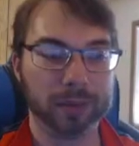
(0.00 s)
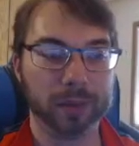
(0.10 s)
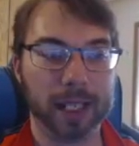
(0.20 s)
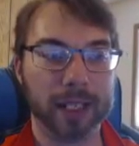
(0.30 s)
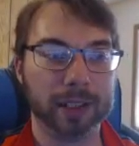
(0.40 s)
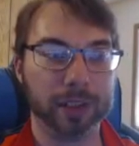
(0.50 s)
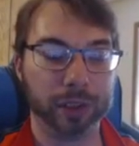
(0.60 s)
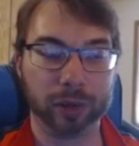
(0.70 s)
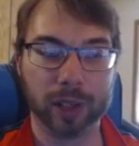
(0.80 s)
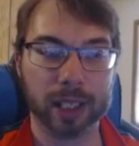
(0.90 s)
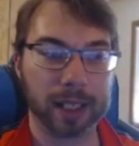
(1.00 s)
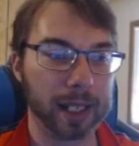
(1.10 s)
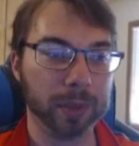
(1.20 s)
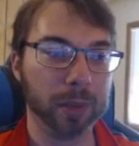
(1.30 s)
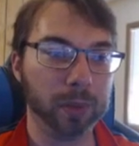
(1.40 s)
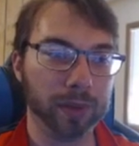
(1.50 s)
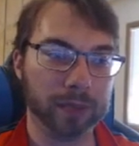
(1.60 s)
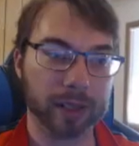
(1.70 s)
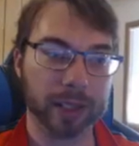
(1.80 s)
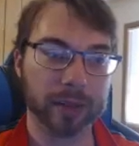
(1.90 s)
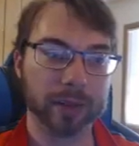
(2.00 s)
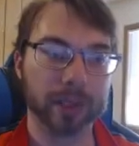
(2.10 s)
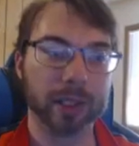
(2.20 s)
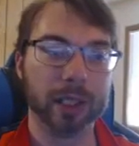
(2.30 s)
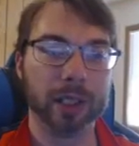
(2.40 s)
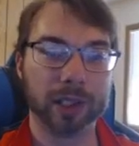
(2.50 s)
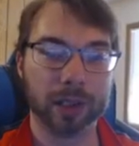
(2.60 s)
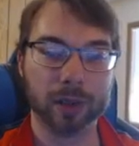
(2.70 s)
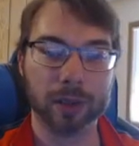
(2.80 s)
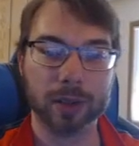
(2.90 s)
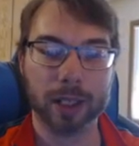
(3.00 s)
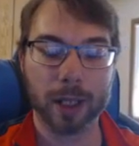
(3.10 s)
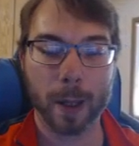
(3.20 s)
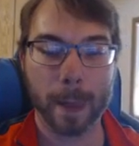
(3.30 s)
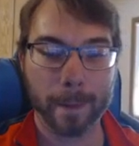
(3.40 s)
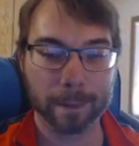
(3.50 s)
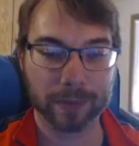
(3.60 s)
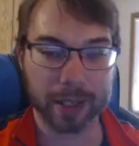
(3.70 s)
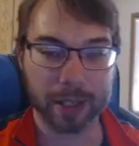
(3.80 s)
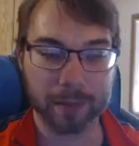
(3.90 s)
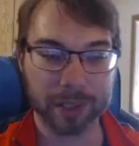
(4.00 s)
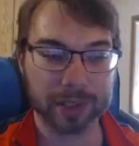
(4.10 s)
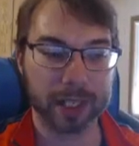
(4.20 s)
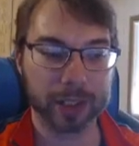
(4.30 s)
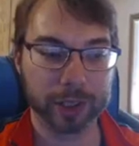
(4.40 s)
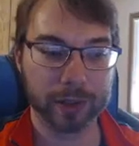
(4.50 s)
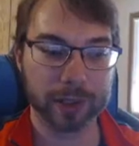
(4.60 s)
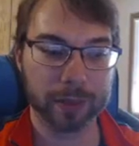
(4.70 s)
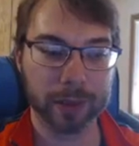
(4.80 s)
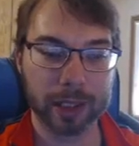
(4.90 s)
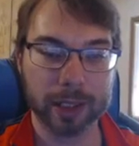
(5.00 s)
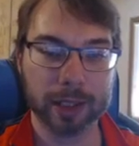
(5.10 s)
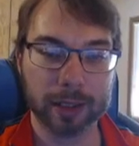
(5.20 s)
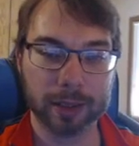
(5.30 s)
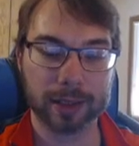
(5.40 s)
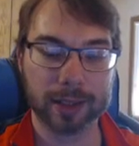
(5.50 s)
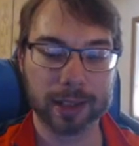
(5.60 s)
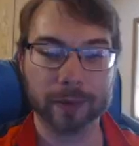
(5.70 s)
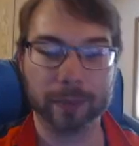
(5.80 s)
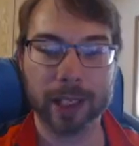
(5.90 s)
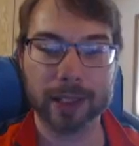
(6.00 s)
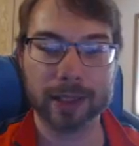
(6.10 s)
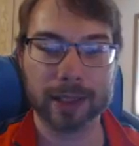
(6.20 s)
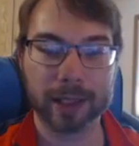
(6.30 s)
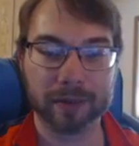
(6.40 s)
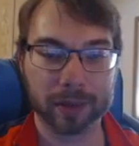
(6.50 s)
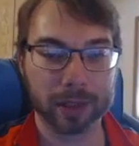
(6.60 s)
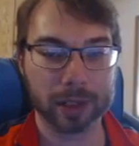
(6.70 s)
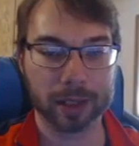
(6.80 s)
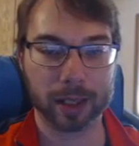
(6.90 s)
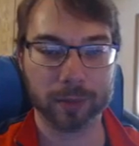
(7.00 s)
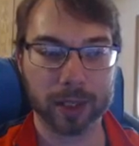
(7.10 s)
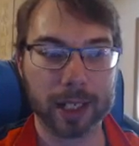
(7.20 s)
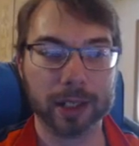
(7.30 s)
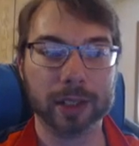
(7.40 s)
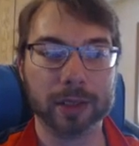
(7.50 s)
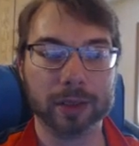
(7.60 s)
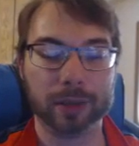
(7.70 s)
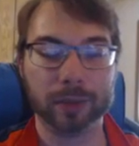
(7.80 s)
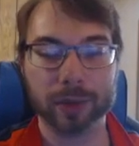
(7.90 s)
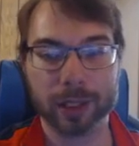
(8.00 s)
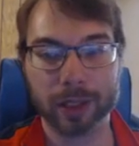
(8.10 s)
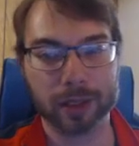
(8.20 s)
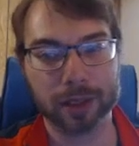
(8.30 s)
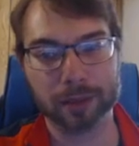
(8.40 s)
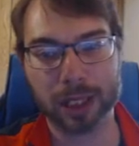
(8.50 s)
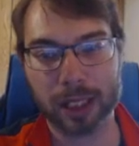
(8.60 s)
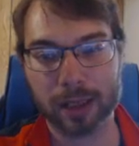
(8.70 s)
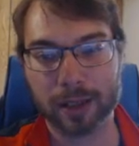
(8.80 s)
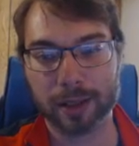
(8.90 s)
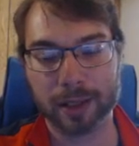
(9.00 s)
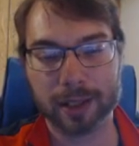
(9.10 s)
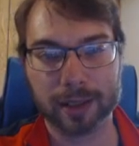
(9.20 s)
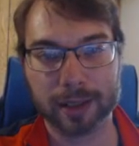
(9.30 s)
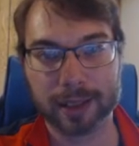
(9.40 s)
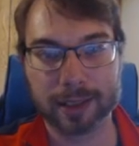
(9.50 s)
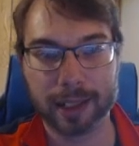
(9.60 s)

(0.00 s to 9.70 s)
where I destroy a lot of people with Flare Neos. So This is actually going to be, instead of Bacon Saver, what I could, the